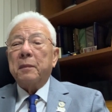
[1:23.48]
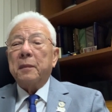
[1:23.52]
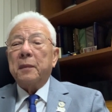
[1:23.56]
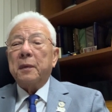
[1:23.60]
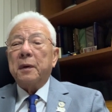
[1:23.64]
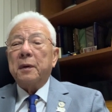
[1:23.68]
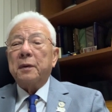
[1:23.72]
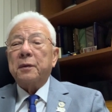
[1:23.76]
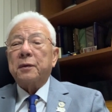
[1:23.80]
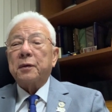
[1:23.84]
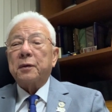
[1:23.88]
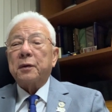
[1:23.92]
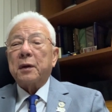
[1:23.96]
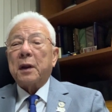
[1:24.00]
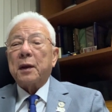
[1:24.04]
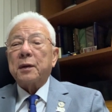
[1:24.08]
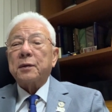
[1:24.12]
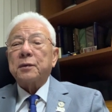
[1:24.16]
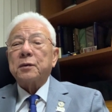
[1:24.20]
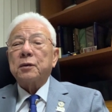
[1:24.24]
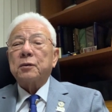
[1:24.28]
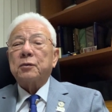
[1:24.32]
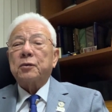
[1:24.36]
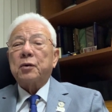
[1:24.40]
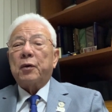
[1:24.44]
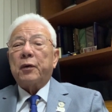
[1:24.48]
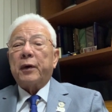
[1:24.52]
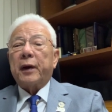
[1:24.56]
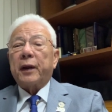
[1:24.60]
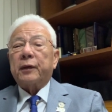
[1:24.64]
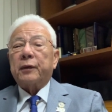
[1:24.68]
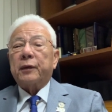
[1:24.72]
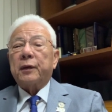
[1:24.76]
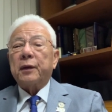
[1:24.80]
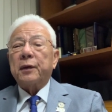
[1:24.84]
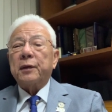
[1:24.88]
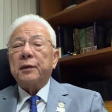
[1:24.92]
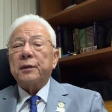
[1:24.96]
international
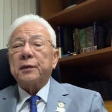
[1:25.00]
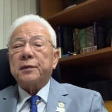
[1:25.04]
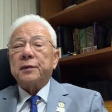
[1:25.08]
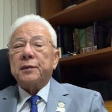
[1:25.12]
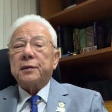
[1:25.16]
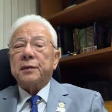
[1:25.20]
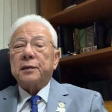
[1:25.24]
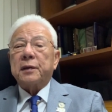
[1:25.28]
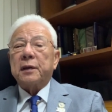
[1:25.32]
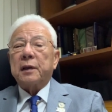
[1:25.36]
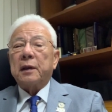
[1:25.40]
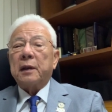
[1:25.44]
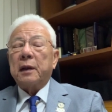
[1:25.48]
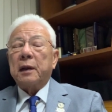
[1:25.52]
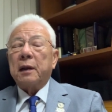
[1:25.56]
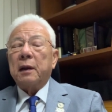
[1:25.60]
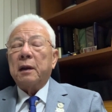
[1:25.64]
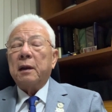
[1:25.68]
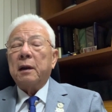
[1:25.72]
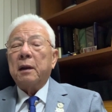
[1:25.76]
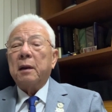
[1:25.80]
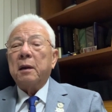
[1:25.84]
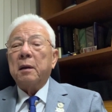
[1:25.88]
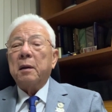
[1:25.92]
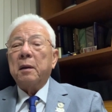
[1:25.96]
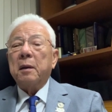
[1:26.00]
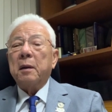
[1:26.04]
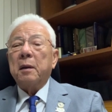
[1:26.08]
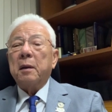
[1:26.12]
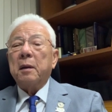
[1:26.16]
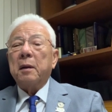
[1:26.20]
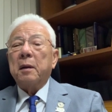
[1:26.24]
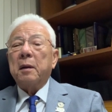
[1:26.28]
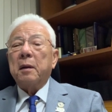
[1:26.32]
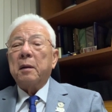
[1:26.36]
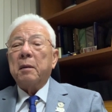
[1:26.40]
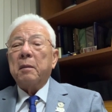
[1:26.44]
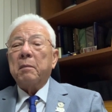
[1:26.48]
directors,
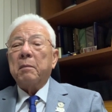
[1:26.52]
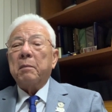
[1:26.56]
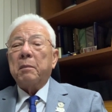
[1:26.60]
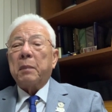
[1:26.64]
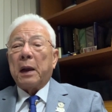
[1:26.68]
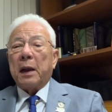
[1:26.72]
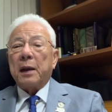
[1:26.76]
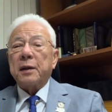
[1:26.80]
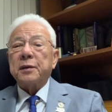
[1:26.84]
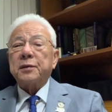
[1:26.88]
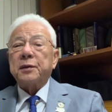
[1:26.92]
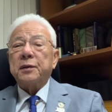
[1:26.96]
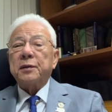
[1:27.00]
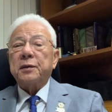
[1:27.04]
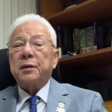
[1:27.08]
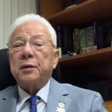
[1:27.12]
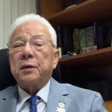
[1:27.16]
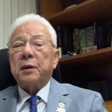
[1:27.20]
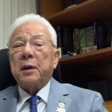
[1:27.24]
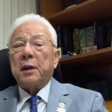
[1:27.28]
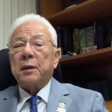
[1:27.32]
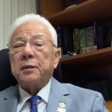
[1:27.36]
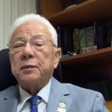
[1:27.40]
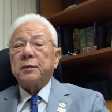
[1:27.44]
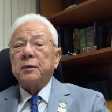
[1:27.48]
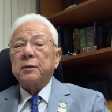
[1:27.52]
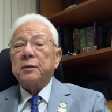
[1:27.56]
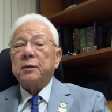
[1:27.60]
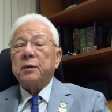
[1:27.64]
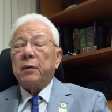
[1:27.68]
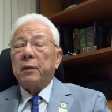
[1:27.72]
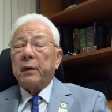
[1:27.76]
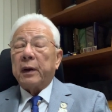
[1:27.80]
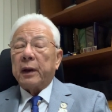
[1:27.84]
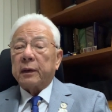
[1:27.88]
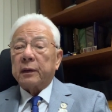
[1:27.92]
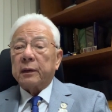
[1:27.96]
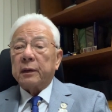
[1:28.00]
past international
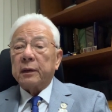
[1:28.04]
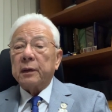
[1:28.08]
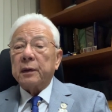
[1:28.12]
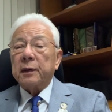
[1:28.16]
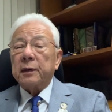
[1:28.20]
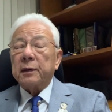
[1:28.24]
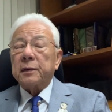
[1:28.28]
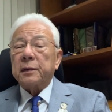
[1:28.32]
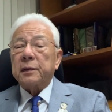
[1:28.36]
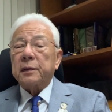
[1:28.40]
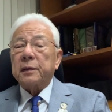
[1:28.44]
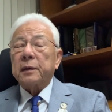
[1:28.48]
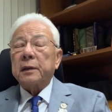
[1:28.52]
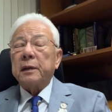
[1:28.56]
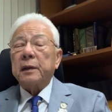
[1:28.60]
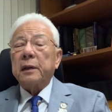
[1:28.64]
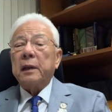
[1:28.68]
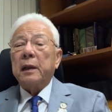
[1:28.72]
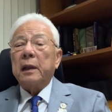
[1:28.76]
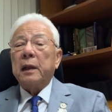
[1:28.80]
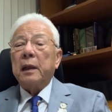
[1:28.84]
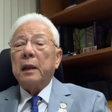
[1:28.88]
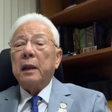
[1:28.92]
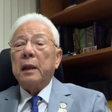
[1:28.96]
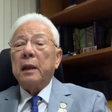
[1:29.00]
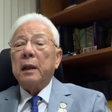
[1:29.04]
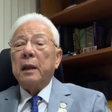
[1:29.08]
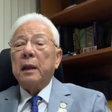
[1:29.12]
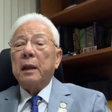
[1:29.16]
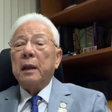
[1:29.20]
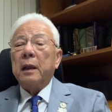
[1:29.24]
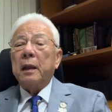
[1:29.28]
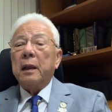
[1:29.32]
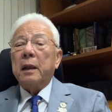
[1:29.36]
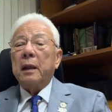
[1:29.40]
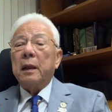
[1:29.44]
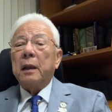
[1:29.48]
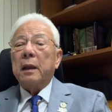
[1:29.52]
directors,
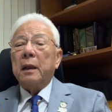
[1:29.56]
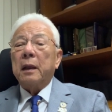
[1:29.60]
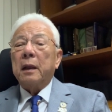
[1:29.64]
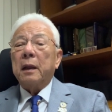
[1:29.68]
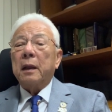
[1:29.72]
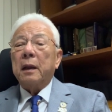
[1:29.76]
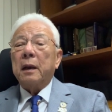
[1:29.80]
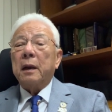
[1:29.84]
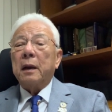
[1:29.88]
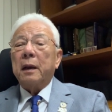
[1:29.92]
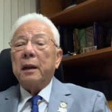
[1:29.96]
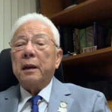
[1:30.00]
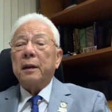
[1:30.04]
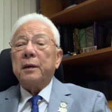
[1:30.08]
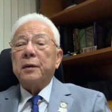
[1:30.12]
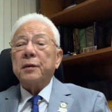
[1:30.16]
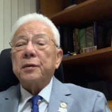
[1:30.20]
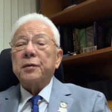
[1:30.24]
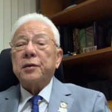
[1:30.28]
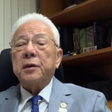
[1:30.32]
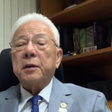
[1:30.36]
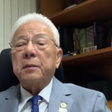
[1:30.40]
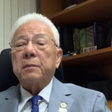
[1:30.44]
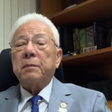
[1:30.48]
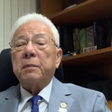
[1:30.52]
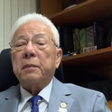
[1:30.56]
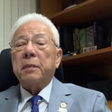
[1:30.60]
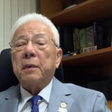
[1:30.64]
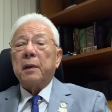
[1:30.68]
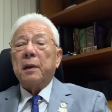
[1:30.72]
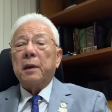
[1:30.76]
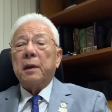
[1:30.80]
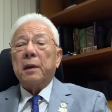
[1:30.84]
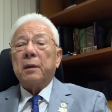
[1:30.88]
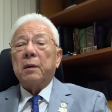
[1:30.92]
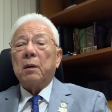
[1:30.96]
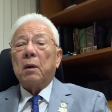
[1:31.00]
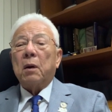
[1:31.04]
leadership
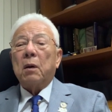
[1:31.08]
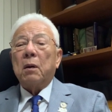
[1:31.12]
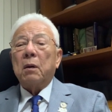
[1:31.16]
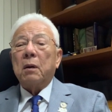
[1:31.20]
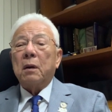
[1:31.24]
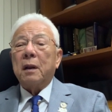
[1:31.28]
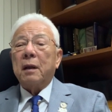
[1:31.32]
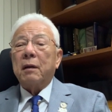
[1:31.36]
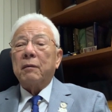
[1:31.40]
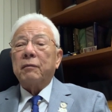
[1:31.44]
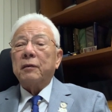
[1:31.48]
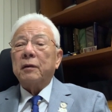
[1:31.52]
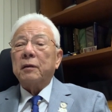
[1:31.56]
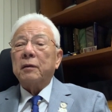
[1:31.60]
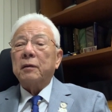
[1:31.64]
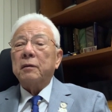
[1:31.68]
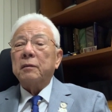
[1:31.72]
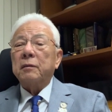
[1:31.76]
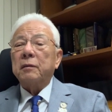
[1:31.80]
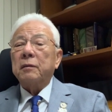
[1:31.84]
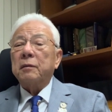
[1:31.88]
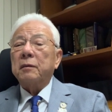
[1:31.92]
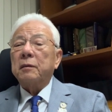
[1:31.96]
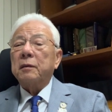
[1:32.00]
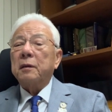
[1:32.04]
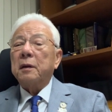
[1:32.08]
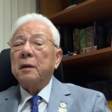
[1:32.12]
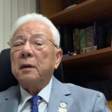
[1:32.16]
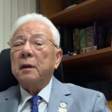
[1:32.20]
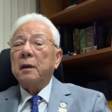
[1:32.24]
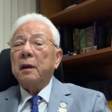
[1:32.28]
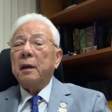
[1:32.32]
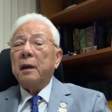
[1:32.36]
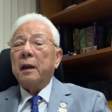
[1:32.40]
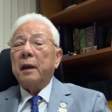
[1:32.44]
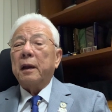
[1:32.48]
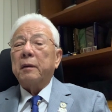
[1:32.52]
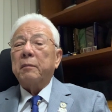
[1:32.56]
at all level,
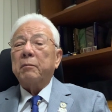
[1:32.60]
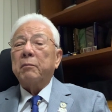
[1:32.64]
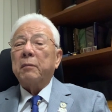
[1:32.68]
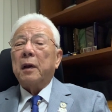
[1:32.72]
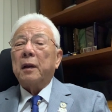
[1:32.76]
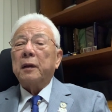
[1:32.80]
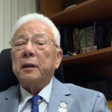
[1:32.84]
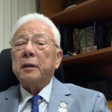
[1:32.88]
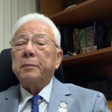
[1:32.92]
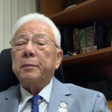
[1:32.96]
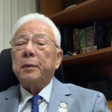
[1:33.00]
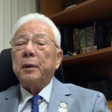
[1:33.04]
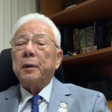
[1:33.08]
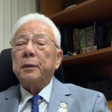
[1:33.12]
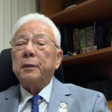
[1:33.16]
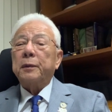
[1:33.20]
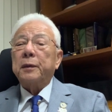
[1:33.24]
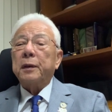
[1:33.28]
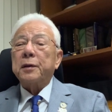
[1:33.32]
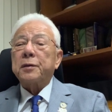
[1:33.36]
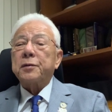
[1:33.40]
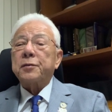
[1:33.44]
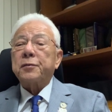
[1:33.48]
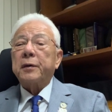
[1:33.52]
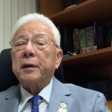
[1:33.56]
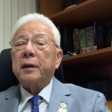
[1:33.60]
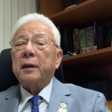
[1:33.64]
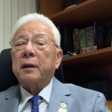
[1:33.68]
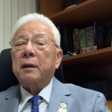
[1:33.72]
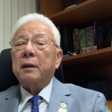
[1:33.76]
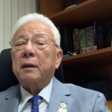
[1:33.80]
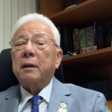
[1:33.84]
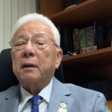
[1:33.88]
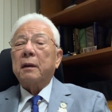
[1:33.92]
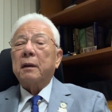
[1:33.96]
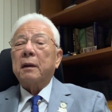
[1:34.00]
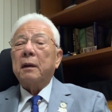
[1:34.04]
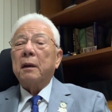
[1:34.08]
at multiple district
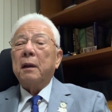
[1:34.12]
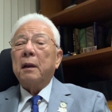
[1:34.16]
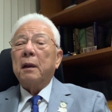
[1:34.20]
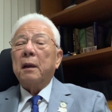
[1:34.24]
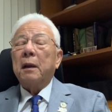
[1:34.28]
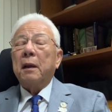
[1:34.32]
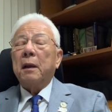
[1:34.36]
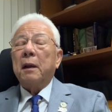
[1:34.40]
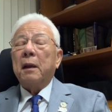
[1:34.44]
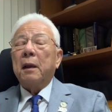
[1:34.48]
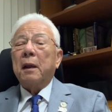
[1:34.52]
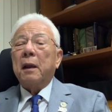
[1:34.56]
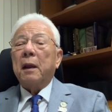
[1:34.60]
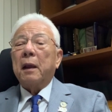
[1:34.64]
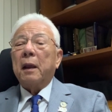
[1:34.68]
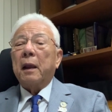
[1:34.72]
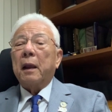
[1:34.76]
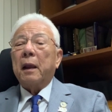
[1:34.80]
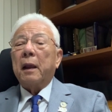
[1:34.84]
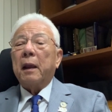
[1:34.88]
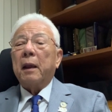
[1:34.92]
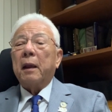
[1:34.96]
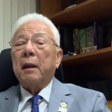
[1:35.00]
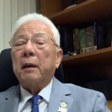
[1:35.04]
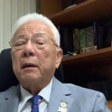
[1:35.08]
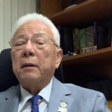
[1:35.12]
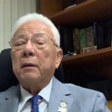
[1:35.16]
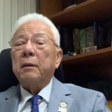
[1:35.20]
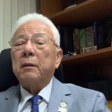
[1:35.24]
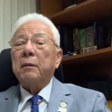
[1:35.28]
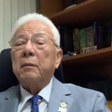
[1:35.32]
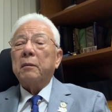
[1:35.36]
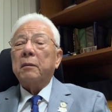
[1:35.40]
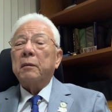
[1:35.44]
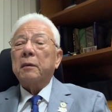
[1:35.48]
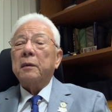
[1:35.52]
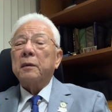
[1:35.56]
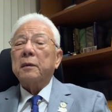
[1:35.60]
and
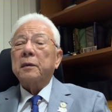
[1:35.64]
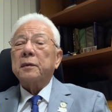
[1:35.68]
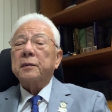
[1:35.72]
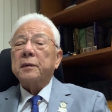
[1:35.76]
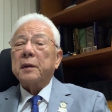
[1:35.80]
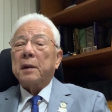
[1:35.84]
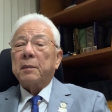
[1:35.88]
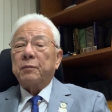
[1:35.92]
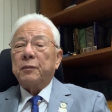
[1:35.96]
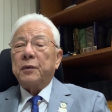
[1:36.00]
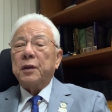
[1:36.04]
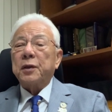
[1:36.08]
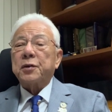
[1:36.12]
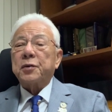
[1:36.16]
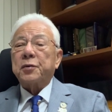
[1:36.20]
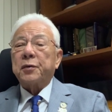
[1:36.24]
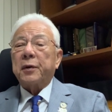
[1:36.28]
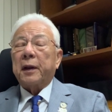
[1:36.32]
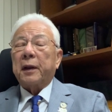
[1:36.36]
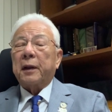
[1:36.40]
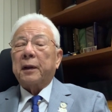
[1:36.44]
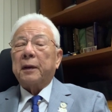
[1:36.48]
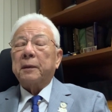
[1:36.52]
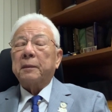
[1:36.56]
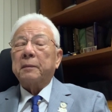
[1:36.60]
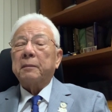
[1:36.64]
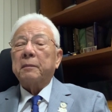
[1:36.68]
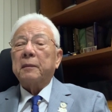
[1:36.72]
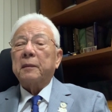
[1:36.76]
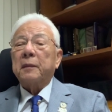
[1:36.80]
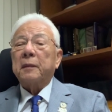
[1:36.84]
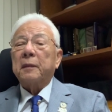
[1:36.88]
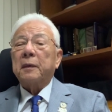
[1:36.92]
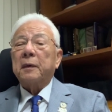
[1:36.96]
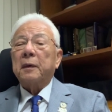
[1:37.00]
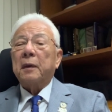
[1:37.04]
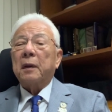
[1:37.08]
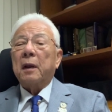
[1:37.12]
sub-district,
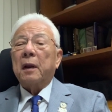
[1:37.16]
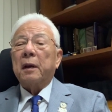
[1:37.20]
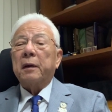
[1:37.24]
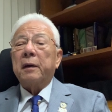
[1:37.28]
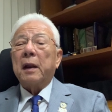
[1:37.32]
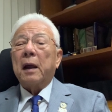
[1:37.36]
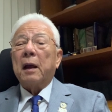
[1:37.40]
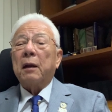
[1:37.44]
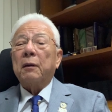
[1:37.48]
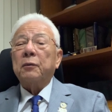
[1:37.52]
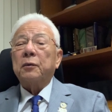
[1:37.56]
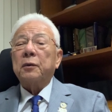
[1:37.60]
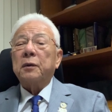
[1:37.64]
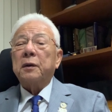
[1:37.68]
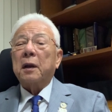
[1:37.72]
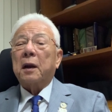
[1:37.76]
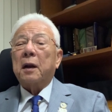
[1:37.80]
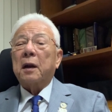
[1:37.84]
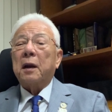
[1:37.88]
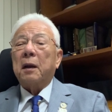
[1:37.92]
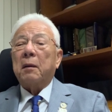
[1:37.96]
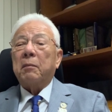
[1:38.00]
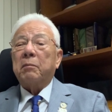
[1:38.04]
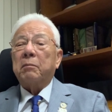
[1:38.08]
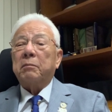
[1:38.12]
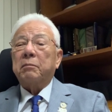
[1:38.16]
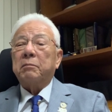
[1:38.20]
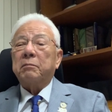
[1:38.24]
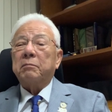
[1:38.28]
down to the club,